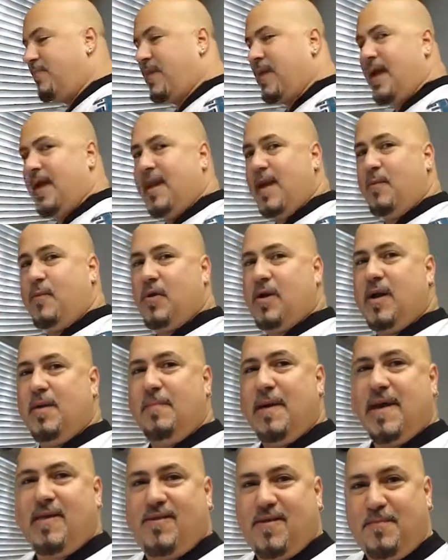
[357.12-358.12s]
And then we're
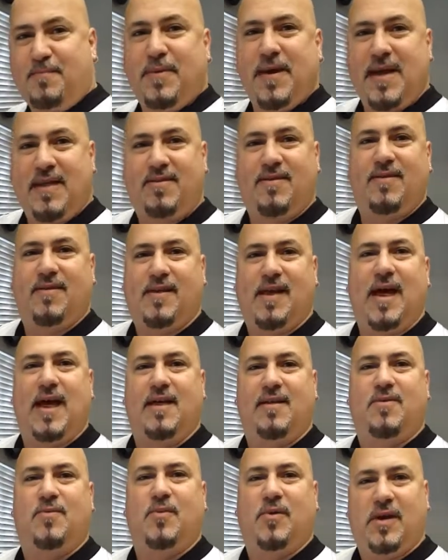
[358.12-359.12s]
gonna make some pizzas,
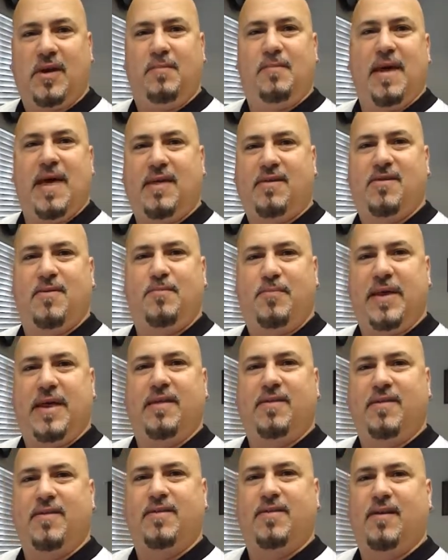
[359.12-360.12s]
guys. We're gonna make some
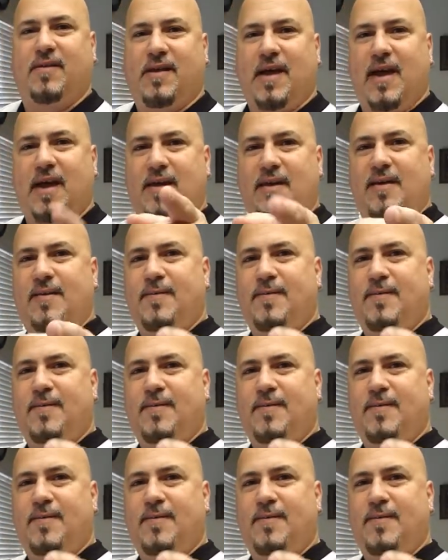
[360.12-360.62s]
pizzas, okay?